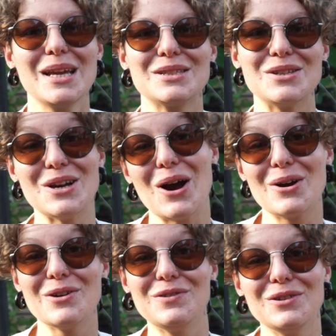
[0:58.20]
So there
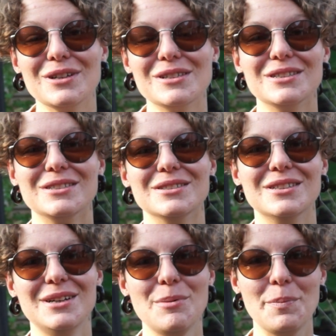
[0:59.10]
are a few
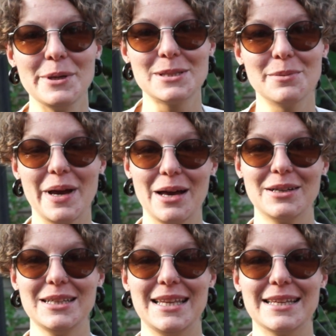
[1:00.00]
little bits about
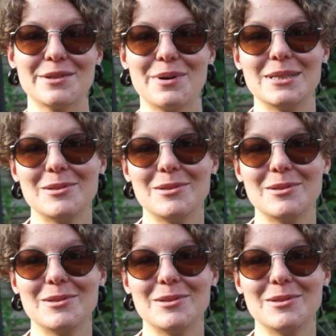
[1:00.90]
it that's quite